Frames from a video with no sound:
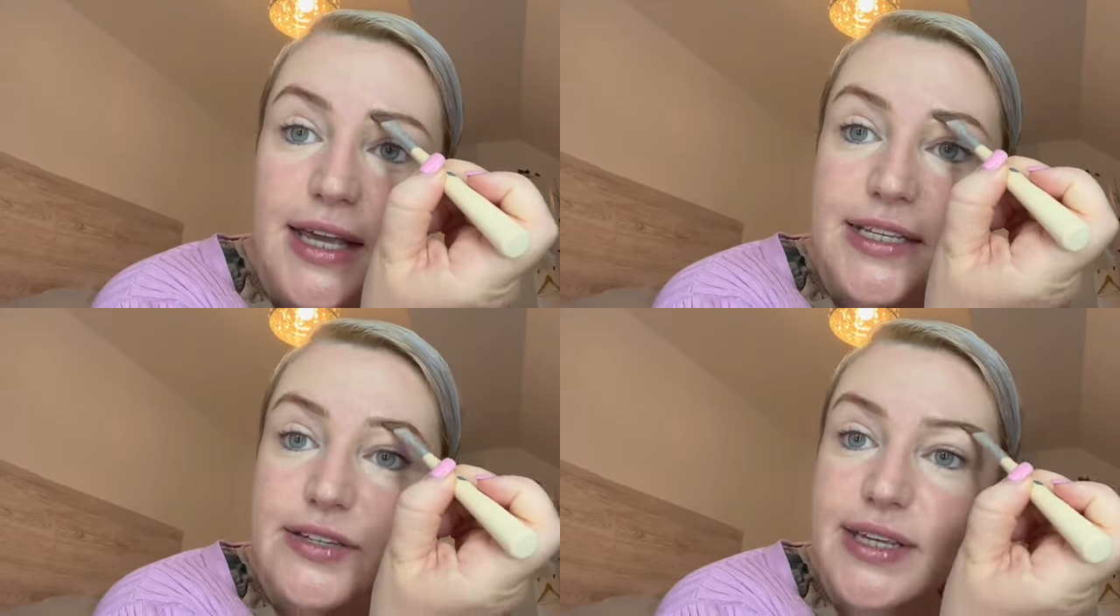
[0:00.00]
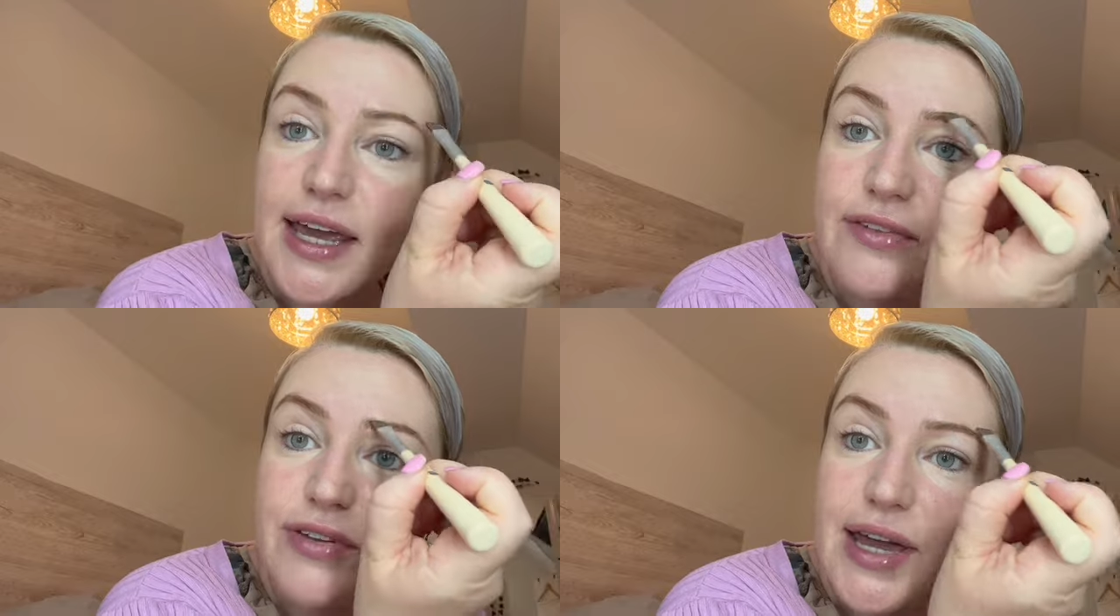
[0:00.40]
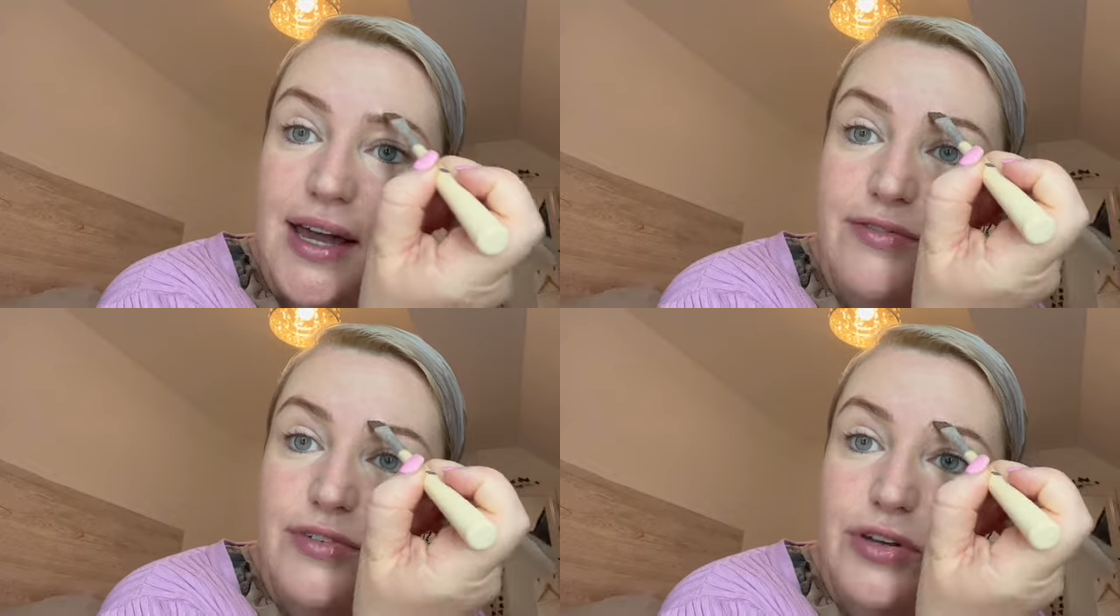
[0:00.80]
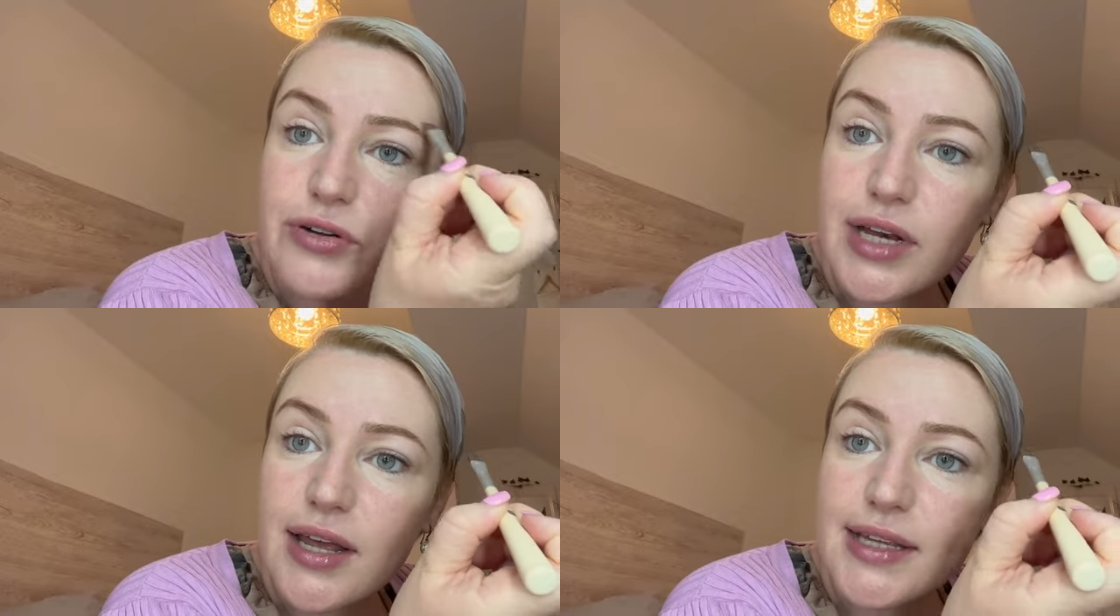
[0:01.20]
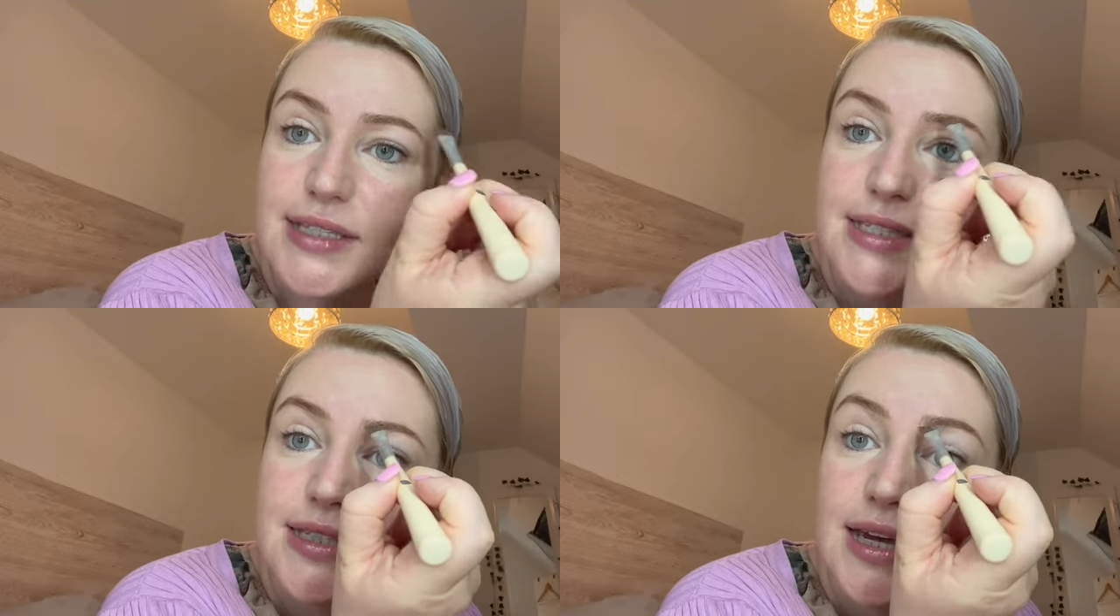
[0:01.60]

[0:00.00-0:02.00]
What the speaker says: So yeah, if you have no clients,